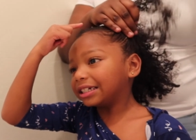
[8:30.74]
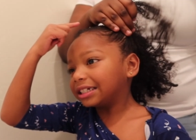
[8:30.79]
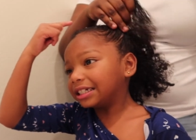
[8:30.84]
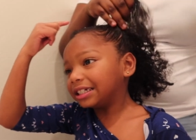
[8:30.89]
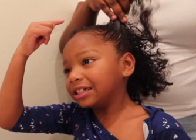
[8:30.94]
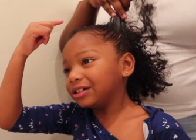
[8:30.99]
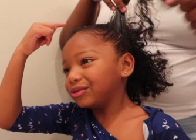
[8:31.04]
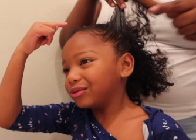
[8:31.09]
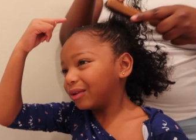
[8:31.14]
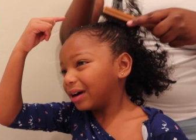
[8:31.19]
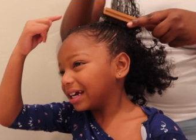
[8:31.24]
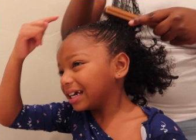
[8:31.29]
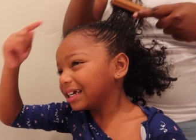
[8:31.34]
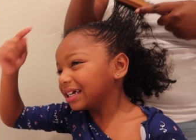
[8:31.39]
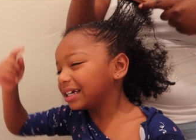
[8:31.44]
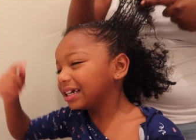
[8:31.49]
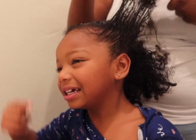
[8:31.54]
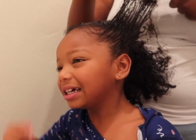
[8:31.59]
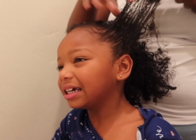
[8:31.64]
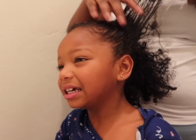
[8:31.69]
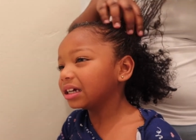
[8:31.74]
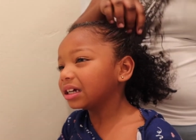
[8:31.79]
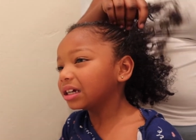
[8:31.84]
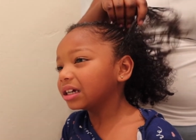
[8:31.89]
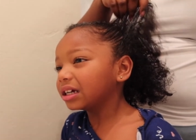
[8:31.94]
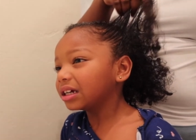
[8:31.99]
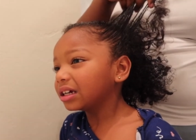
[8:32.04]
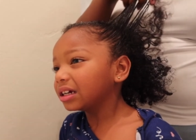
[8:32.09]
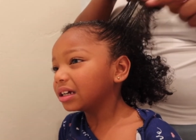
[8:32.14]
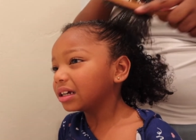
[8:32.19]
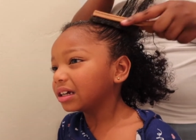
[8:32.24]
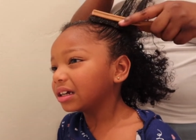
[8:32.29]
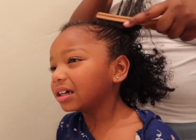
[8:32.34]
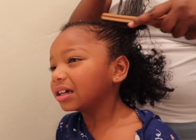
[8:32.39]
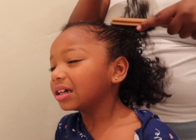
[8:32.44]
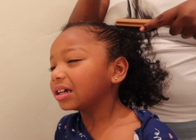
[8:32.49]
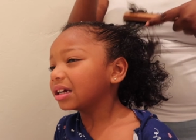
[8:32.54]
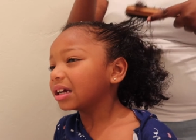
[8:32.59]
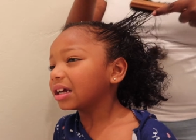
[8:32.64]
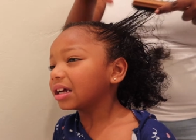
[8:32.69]
I know it's the
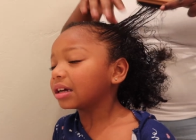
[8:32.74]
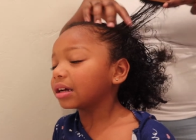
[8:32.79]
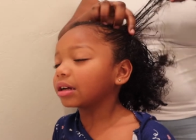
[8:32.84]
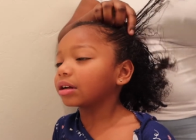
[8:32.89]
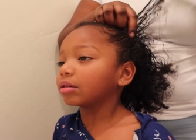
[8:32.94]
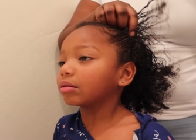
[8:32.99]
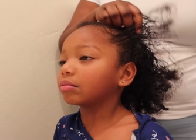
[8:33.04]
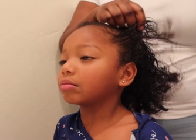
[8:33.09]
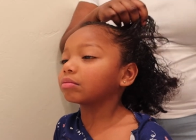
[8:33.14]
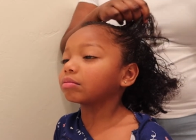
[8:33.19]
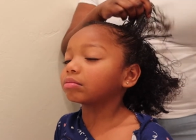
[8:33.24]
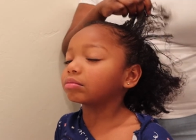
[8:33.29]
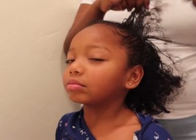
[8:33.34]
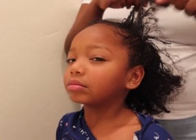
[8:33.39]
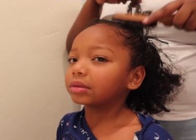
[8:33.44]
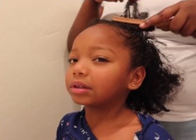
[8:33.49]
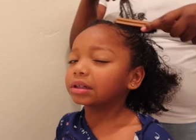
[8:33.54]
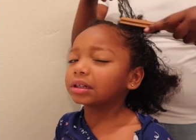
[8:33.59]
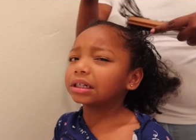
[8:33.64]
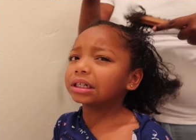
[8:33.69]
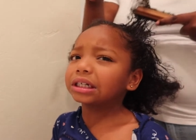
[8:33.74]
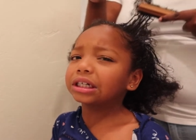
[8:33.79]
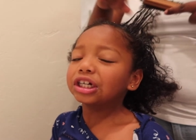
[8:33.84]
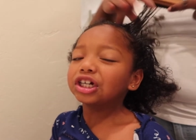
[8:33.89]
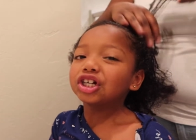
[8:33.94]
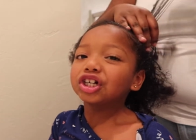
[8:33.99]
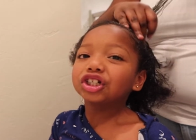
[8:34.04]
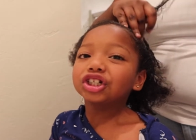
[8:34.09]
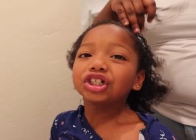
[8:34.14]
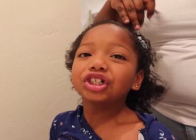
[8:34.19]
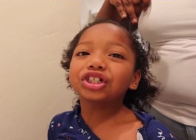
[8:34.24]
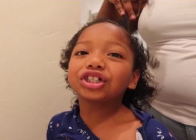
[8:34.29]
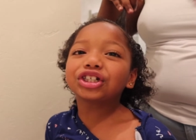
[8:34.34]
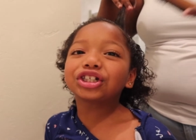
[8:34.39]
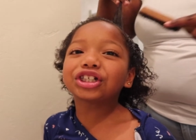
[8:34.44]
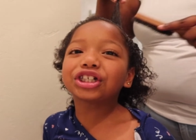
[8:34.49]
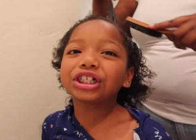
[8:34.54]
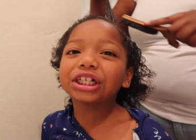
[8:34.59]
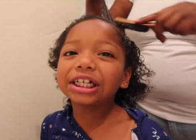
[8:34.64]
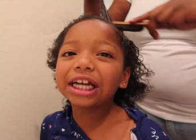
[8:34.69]
uh, the gel that
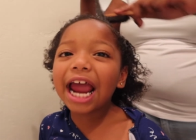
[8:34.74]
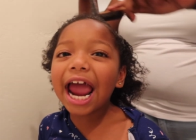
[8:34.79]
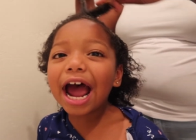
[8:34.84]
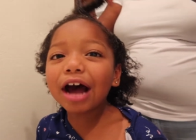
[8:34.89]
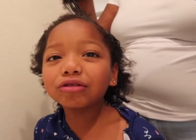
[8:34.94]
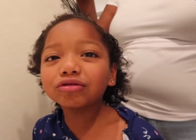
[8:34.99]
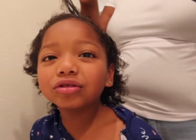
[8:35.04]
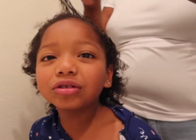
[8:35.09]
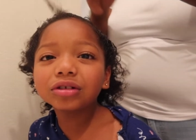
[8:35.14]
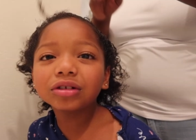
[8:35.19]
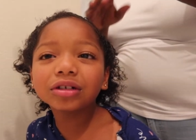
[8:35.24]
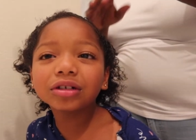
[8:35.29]
just. Gel.